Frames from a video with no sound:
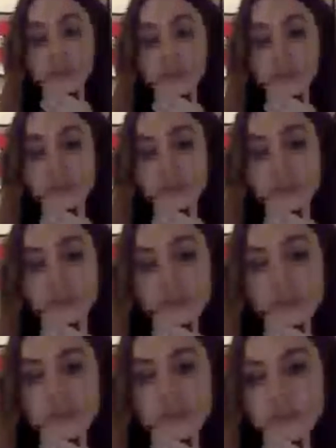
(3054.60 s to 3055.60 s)

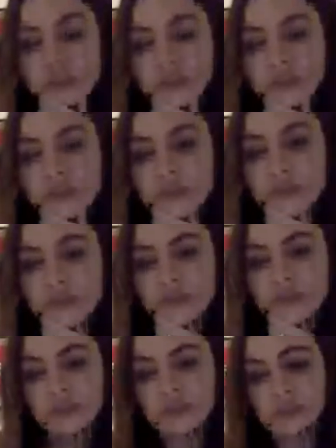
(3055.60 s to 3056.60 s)
hold on.
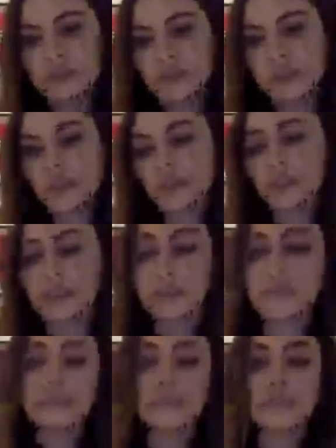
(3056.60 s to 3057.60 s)

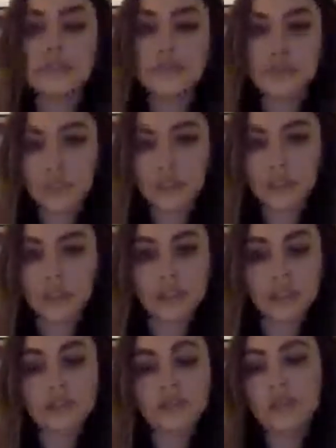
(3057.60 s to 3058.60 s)
I'm
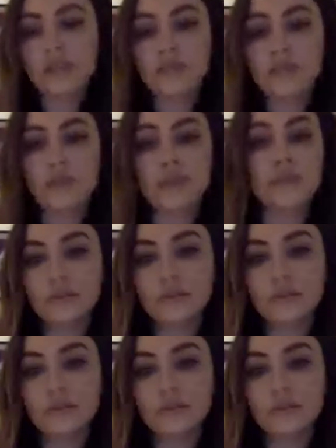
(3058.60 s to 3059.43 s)
coming, coming for you.